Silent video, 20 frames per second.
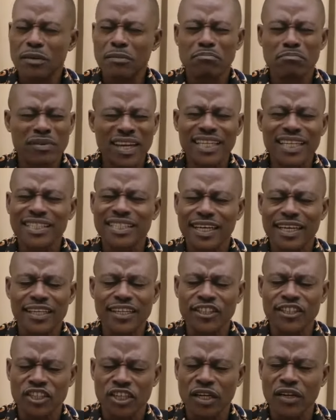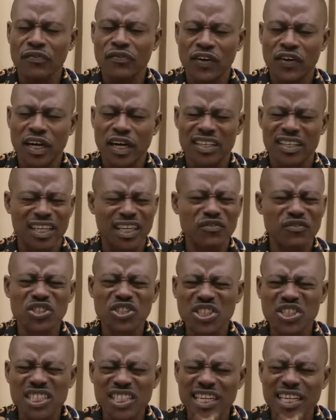Blessed is your name, Father.
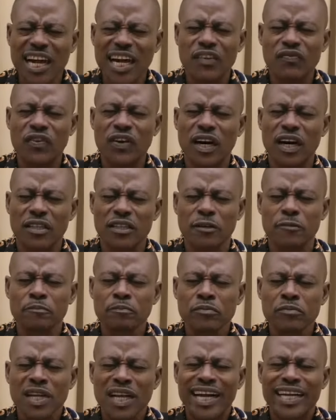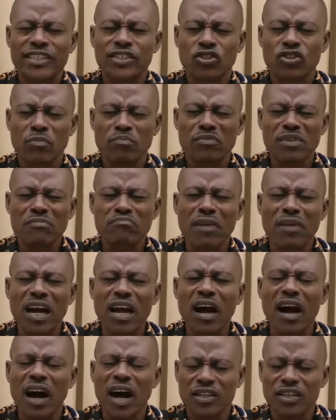Even tonight, Father, I submit
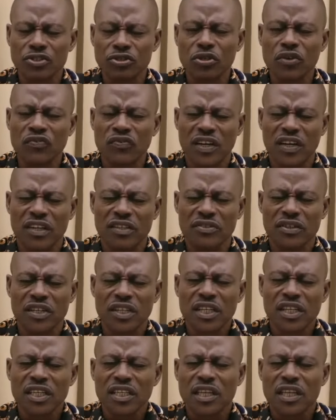my heart to you, Father.